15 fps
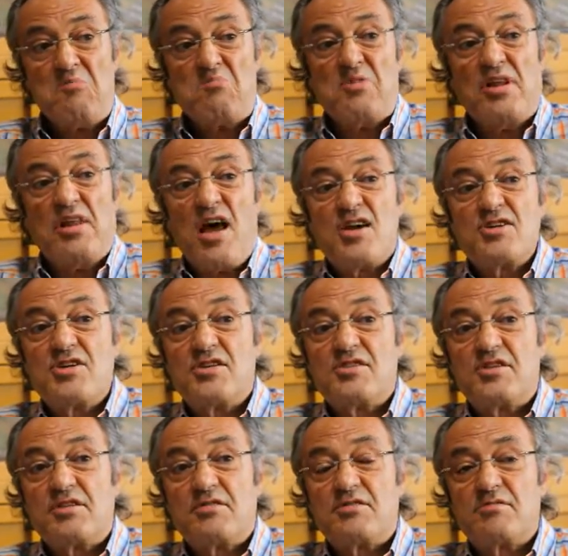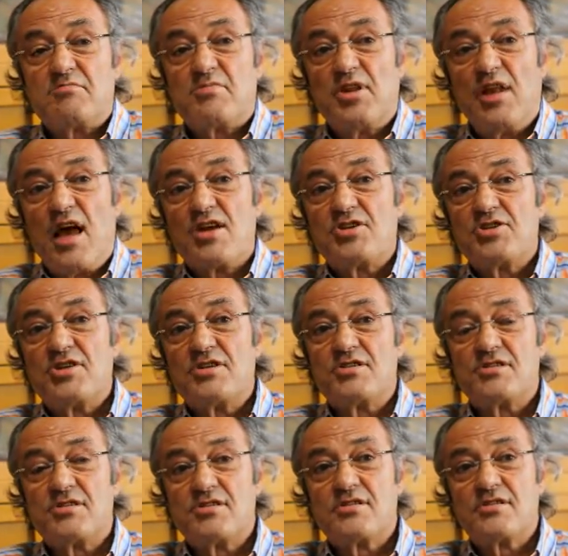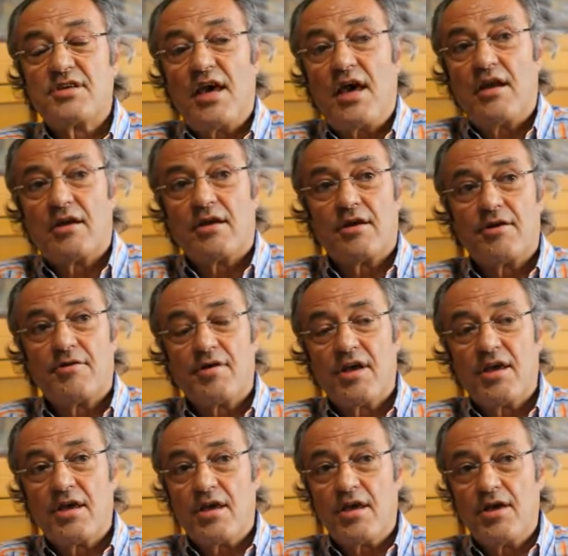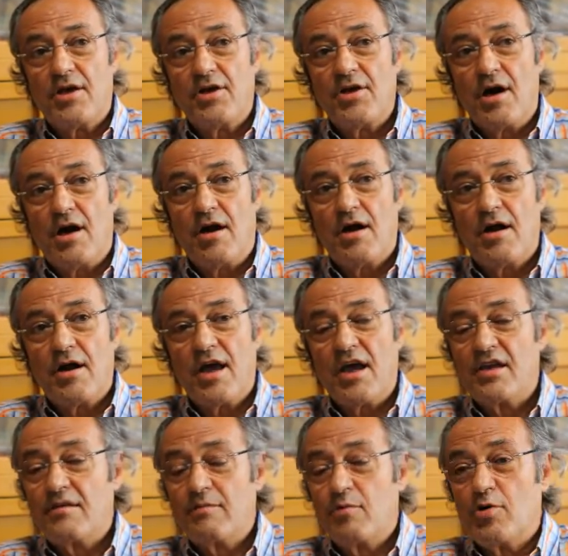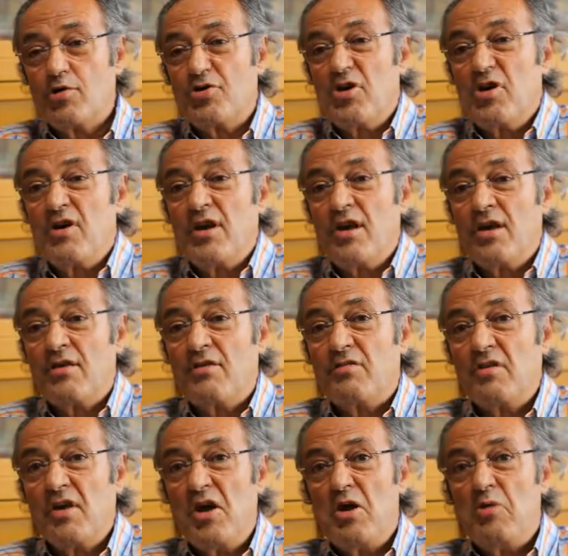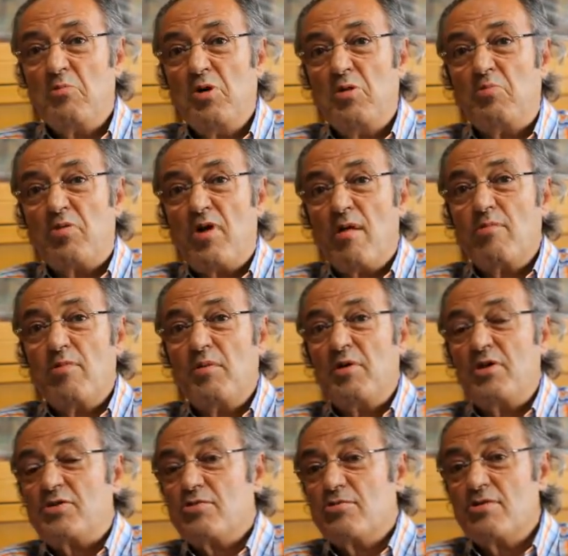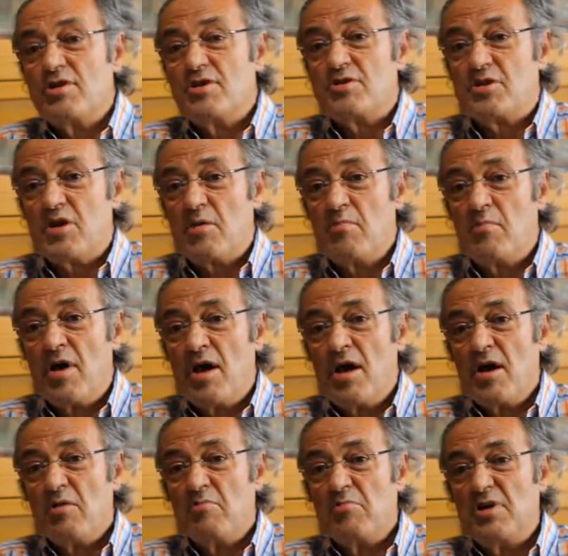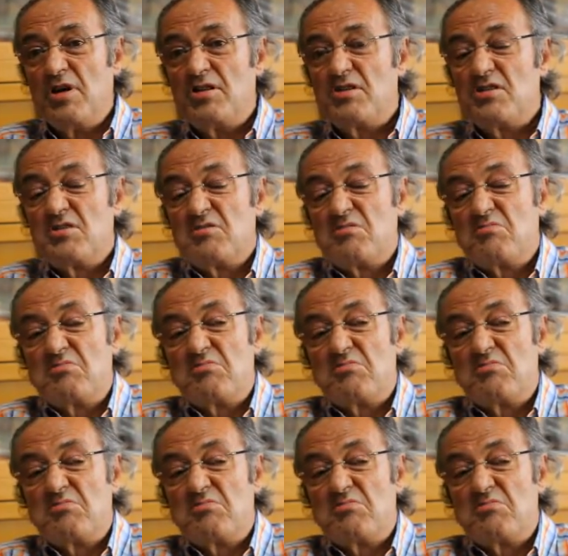The largest category in our export earnings will probably be tourism, which